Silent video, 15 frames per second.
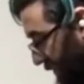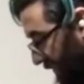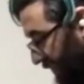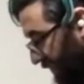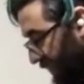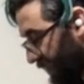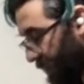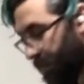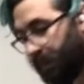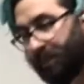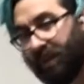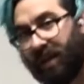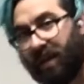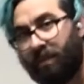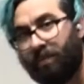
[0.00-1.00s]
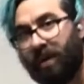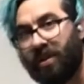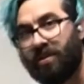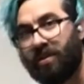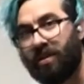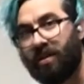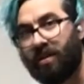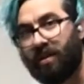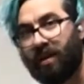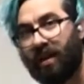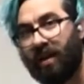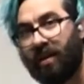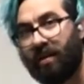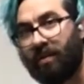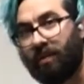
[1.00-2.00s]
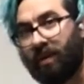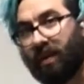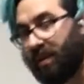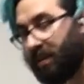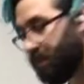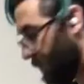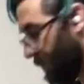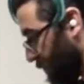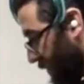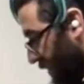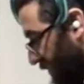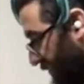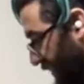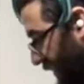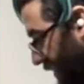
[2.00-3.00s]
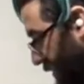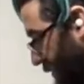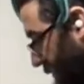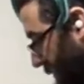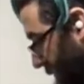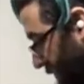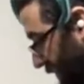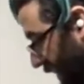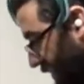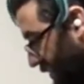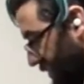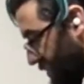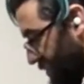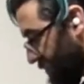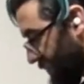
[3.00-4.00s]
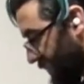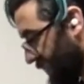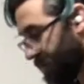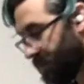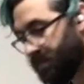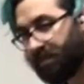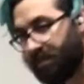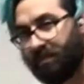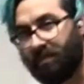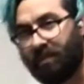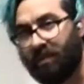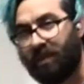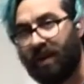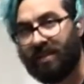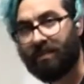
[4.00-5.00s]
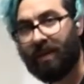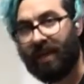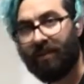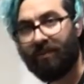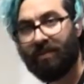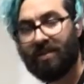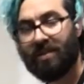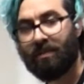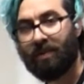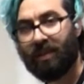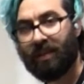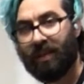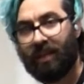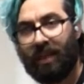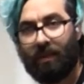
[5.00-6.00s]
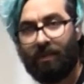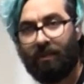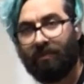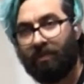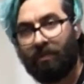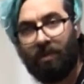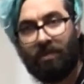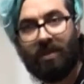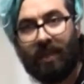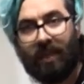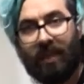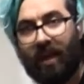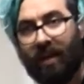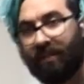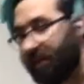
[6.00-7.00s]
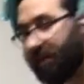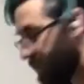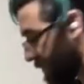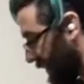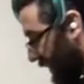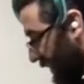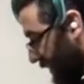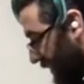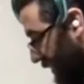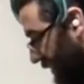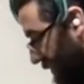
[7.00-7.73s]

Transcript: put my finger, I'm applying pressure here with my pointer finger and just using the rest of my hand for stability to keep it from rotating out of under me.